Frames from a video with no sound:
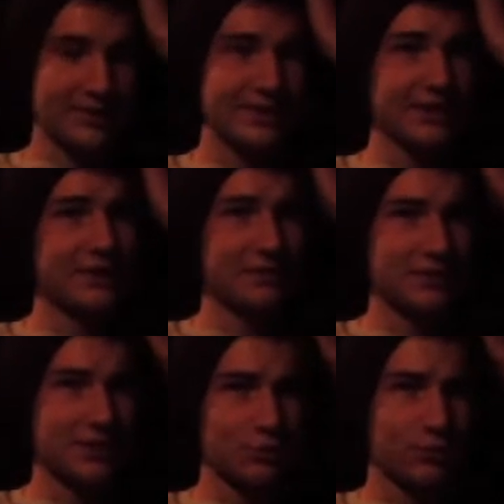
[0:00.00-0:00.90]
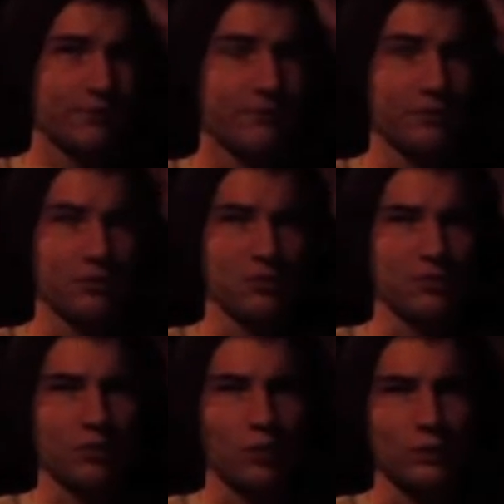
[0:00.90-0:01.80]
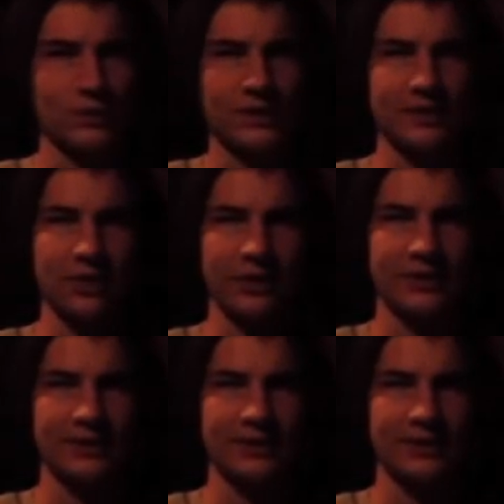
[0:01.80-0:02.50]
stage 17 is where Froome launched his like